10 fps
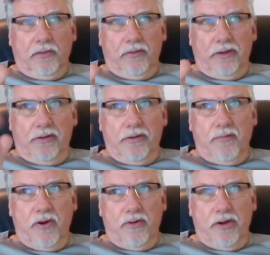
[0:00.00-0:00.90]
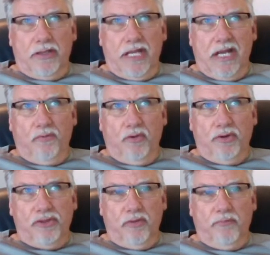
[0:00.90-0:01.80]
We learned about online
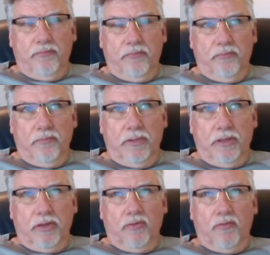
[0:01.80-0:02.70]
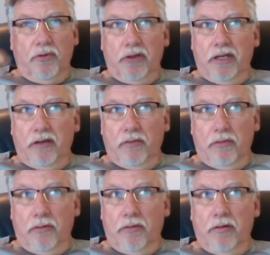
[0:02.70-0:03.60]
worship, we're
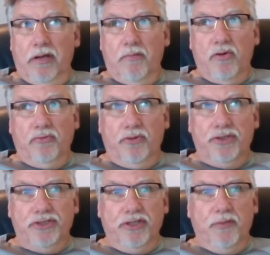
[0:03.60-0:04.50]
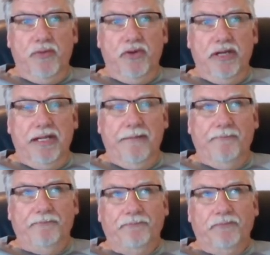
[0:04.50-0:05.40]
learning about Christian community,
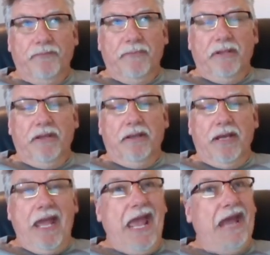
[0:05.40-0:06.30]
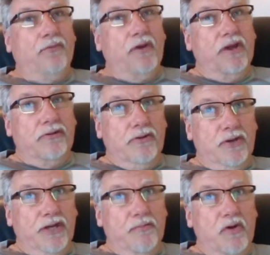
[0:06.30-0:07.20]
and we are
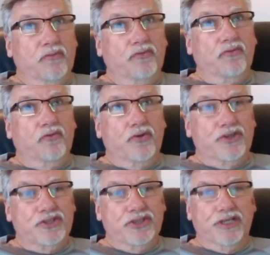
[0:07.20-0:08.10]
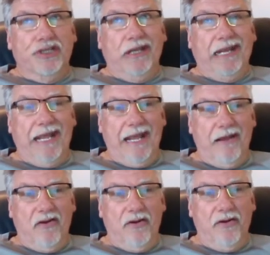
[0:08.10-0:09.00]
learning about Christian
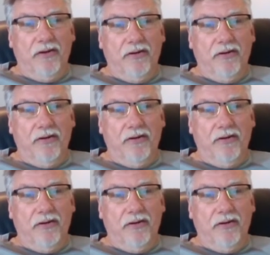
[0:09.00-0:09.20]
care.